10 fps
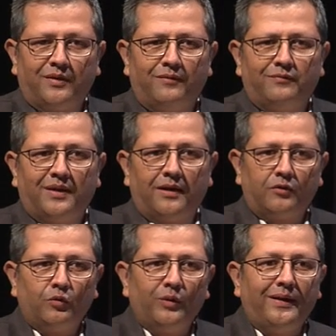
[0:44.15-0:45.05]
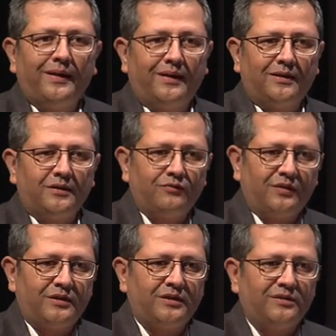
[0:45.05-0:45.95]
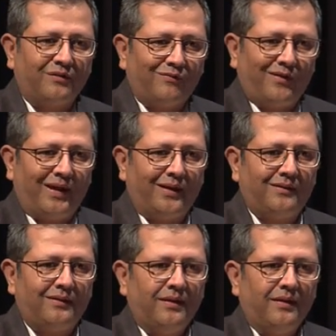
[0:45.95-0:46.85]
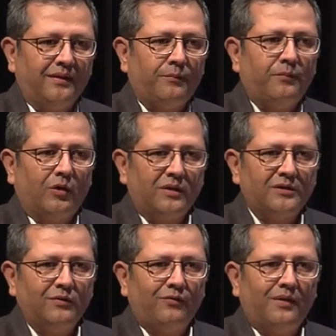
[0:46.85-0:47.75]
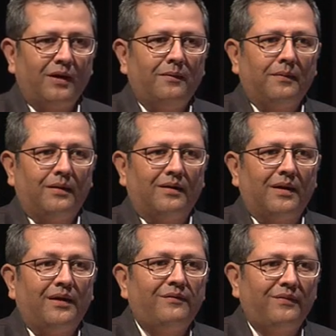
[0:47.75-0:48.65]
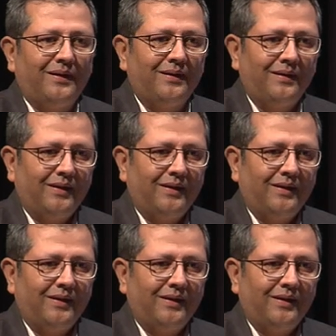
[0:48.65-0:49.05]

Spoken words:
There are two indicators which reflect the progress of a country.